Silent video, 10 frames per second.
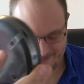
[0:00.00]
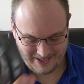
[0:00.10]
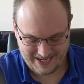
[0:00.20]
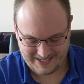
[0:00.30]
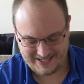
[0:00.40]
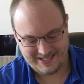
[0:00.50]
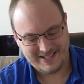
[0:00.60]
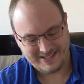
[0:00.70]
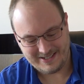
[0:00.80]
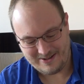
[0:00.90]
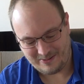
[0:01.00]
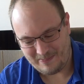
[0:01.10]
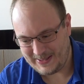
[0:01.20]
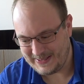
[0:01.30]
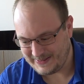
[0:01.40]
will hate the
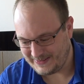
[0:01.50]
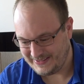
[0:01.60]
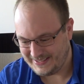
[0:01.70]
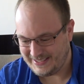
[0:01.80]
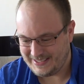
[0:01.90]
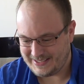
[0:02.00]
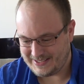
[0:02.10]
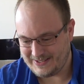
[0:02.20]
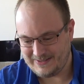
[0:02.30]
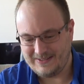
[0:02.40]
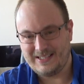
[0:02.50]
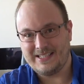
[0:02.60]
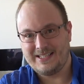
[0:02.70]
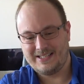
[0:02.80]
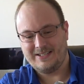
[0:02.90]
non-peel, so
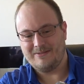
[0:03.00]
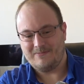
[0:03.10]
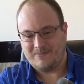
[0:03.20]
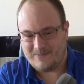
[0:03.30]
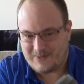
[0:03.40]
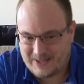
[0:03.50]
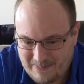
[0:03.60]
let's go with the